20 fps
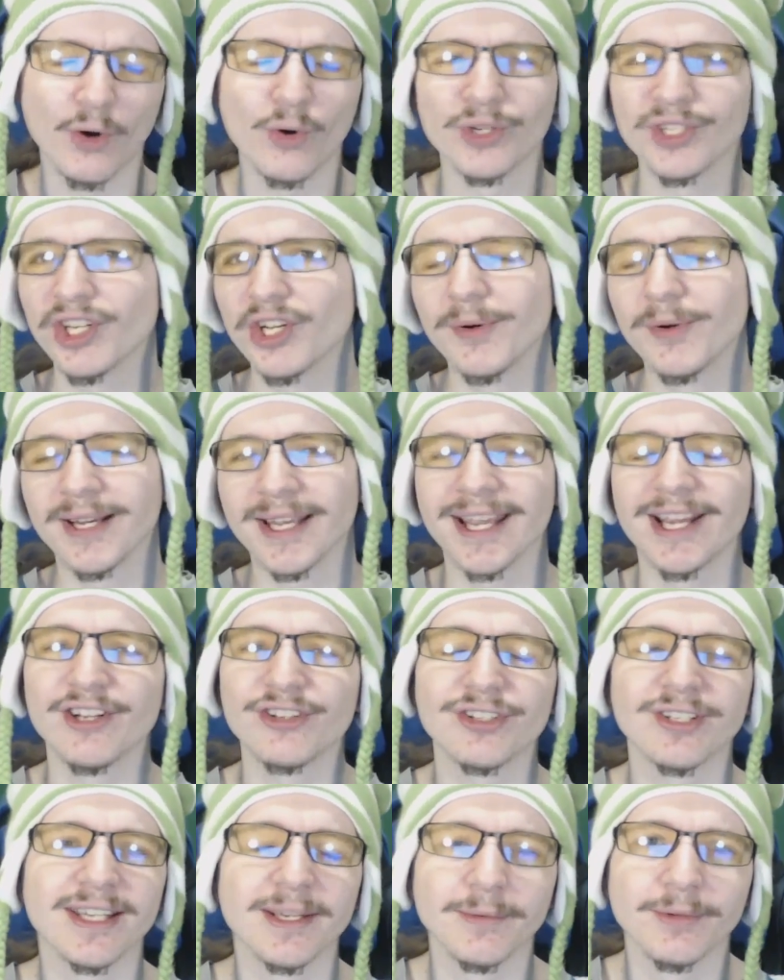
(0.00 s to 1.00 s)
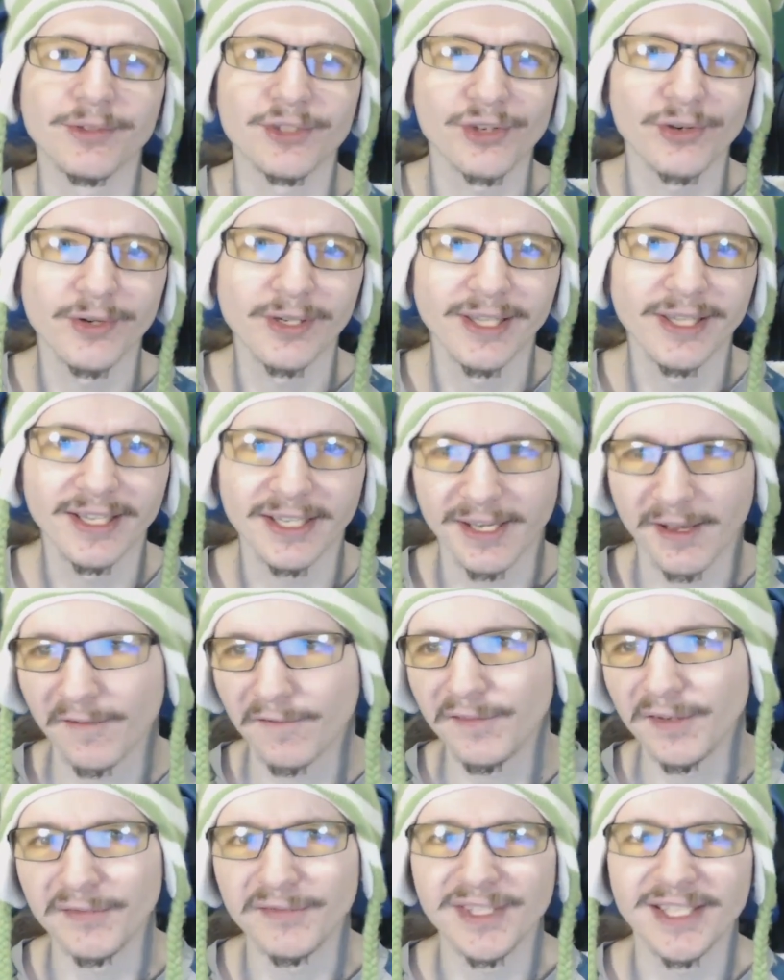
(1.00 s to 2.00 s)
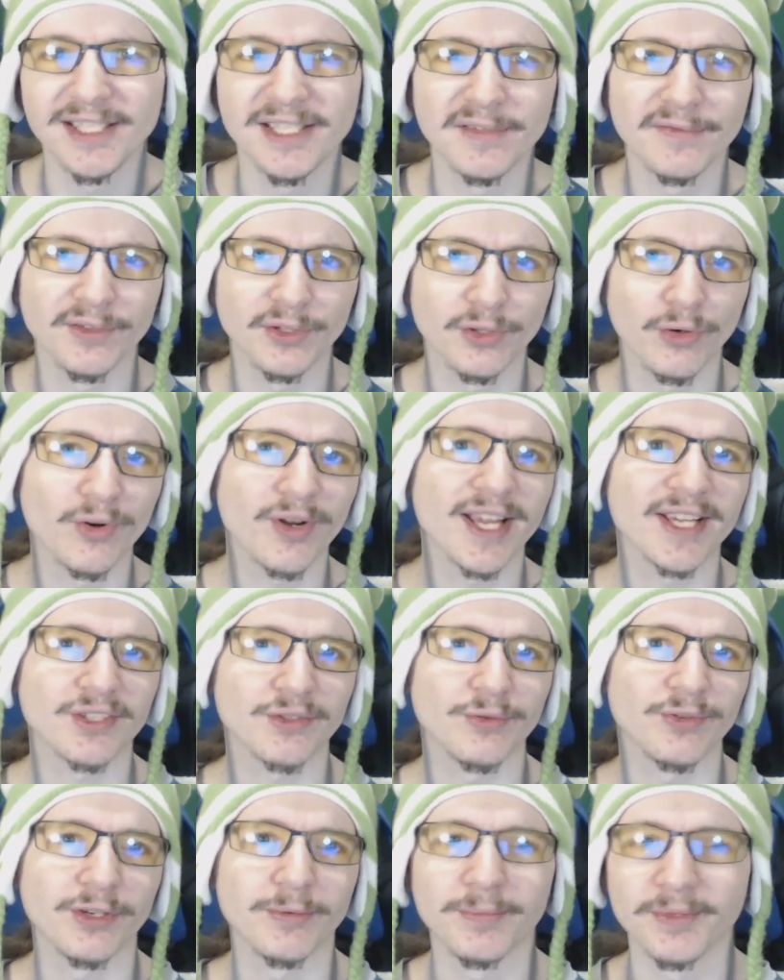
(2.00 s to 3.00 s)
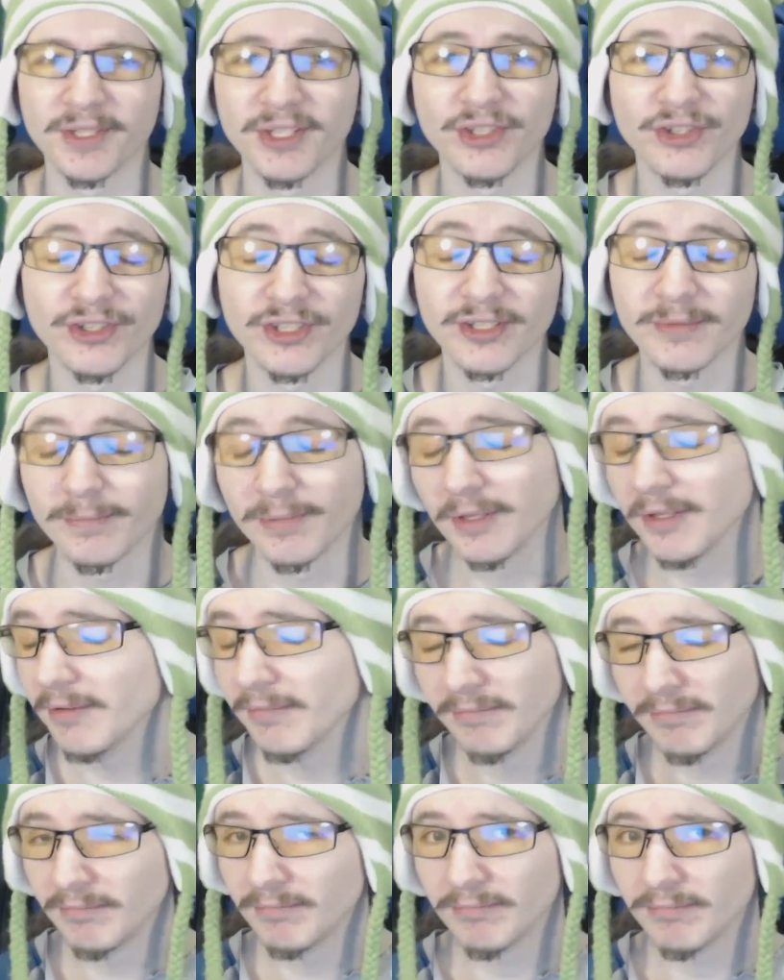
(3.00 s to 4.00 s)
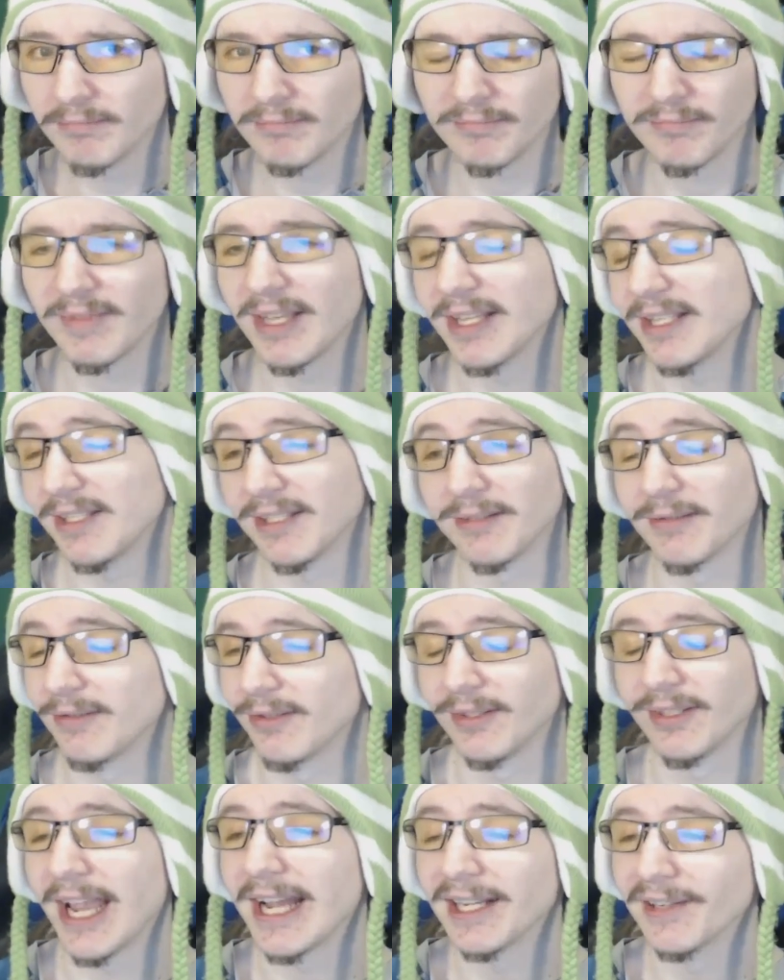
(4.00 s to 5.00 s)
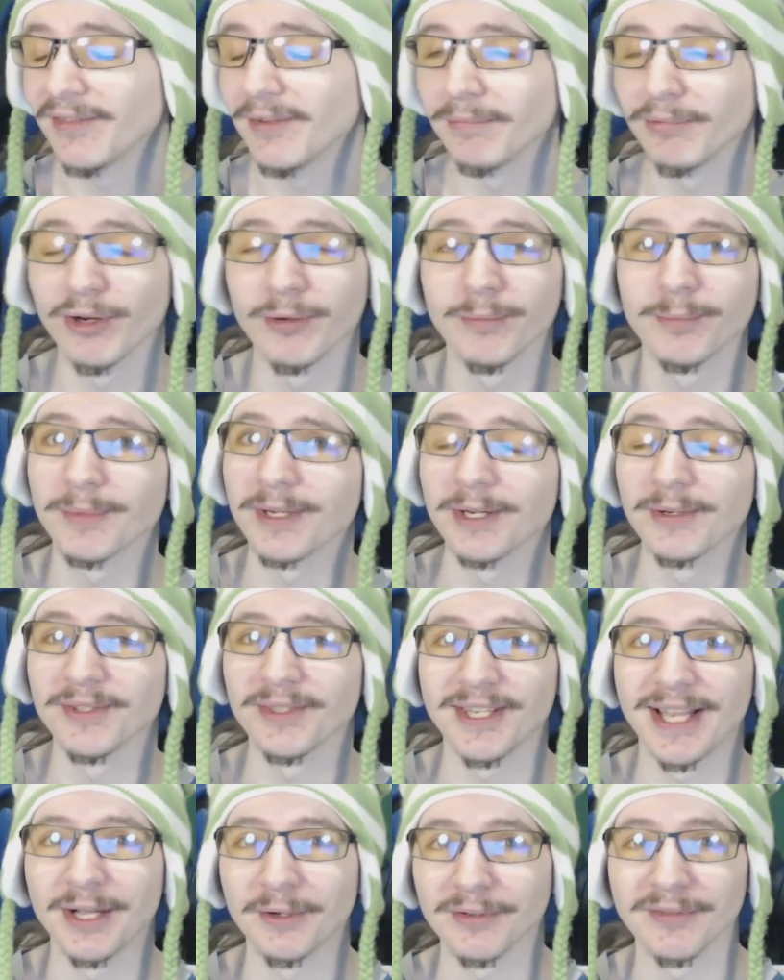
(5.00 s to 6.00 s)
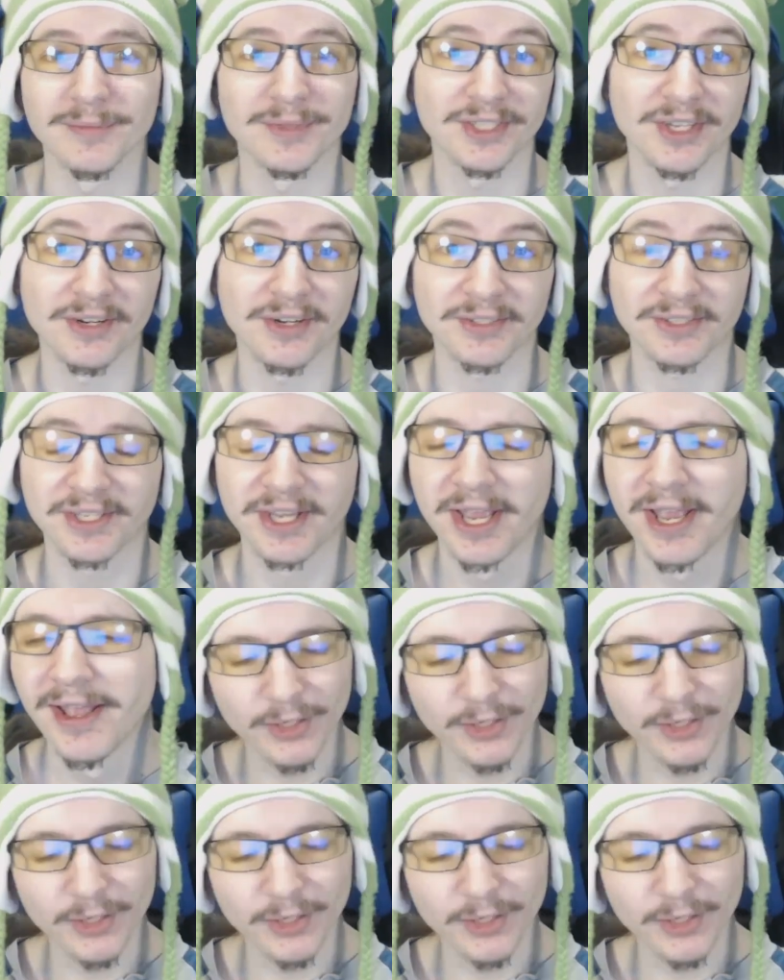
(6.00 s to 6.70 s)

of audio occasionally, and will show you like 15 different orchestral compositions, but that's kind of the problem here, is the algorithm sucks.